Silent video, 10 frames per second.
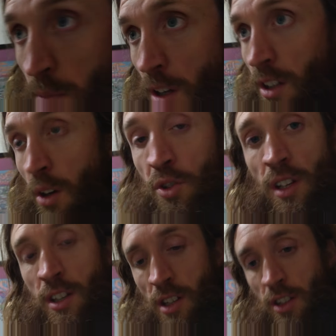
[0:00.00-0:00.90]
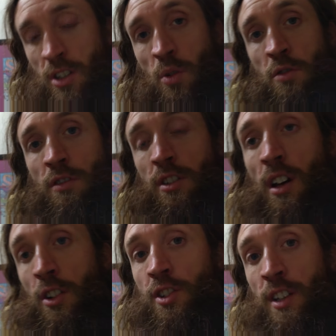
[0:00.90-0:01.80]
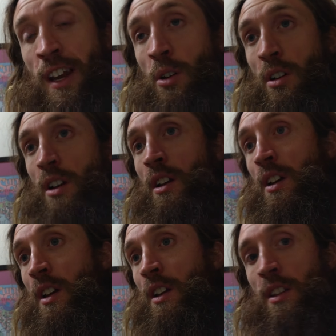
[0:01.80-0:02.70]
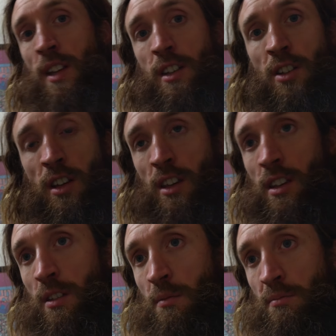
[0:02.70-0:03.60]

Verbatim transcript: my coaching is like $200 an hour. That's like